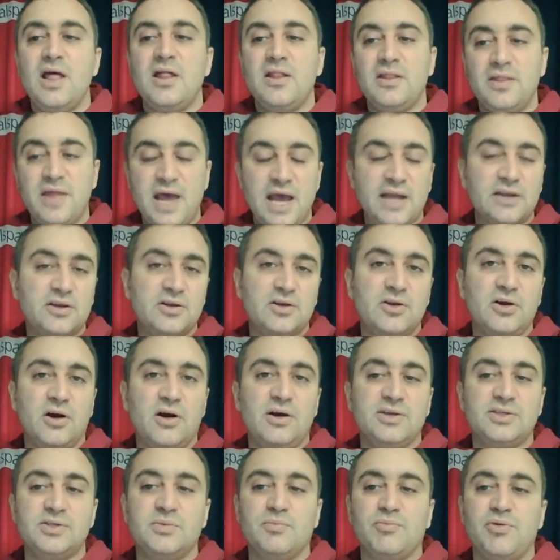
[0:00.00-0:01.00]
that could
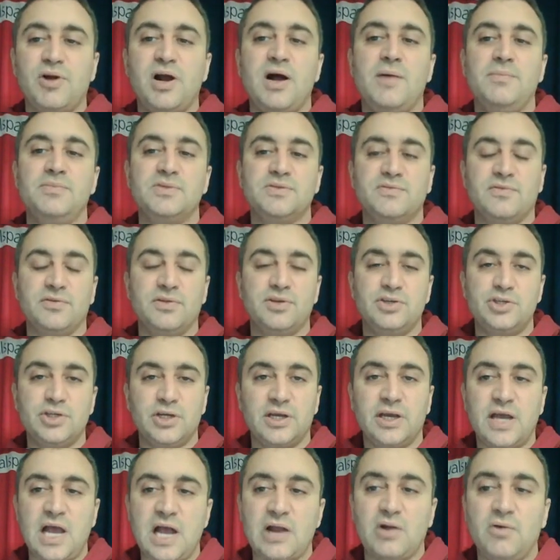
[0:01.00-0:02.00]
cause some problems for the
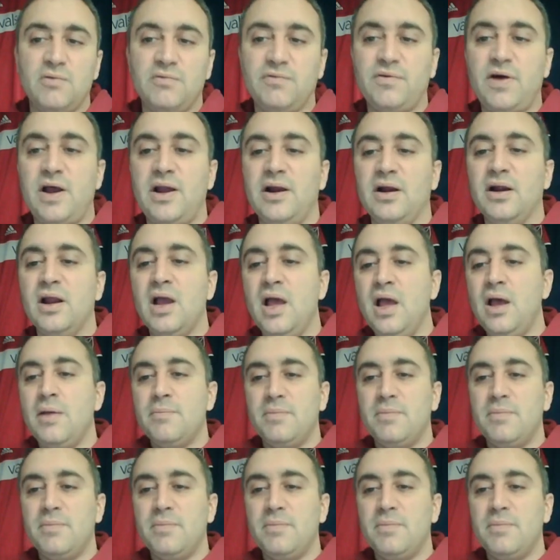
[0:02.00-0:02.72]
Chicago Fire.